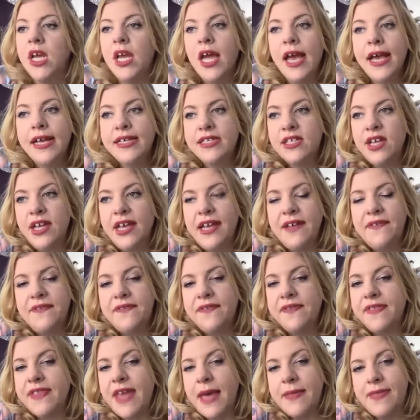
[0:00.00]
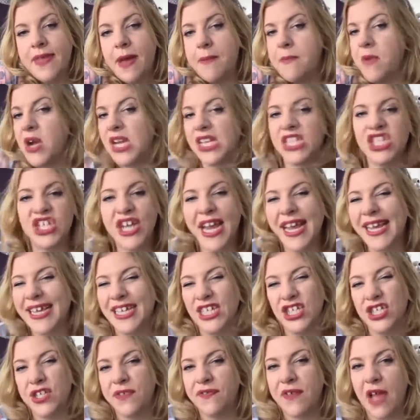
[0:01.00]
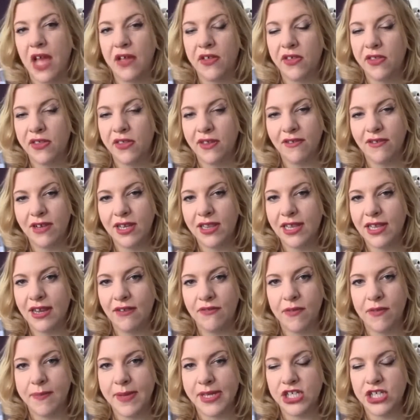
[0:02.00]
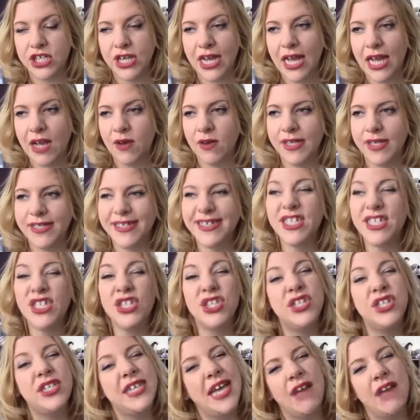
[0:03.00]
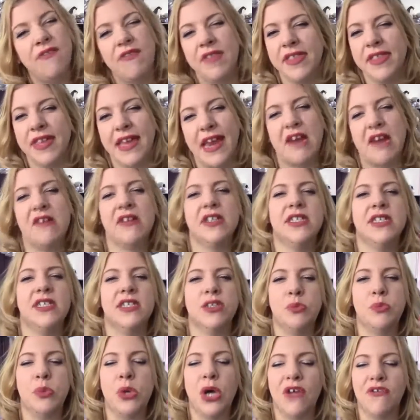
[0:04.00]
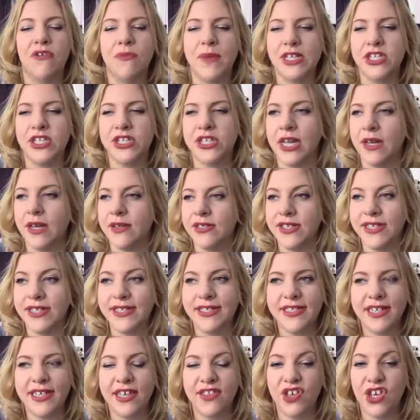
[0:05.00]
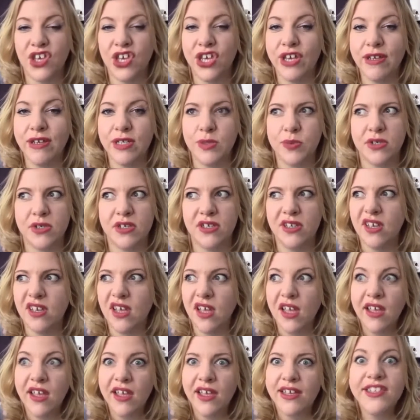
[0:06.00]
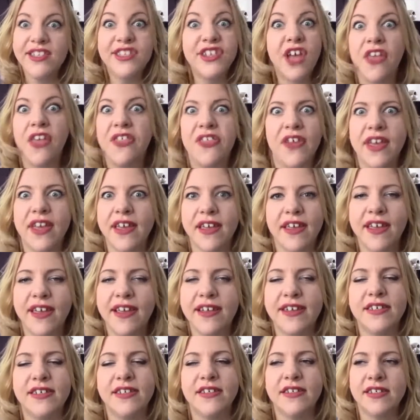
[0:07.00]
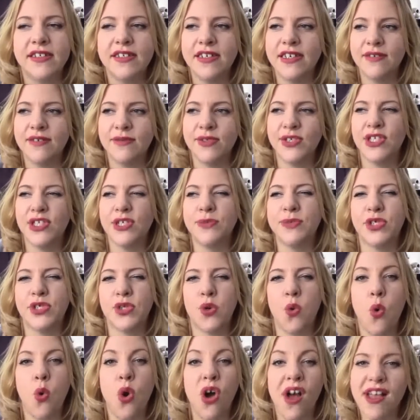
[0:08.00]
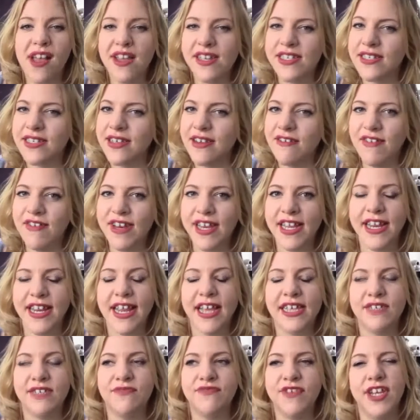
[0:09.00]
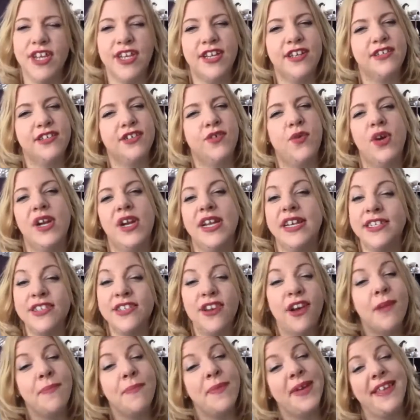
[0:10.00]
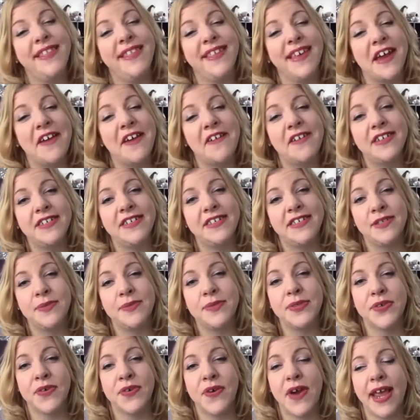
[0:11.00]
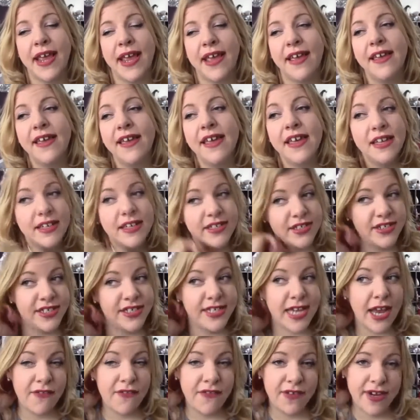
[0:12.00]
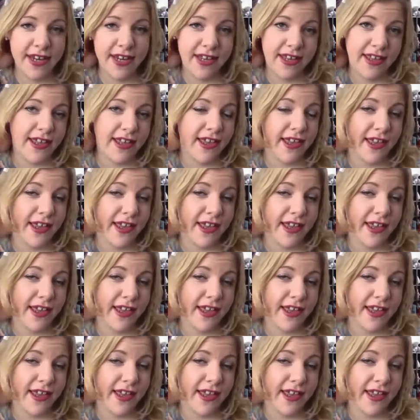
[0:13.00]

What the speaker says: so if that might change the fact that they're in there for magic hours. It's good having the characters in the part of magic hours. Like I say, the queues were nothing, and it was so much quieter, and you could get some really good quality time meeting the characters, and it was great. So definitely,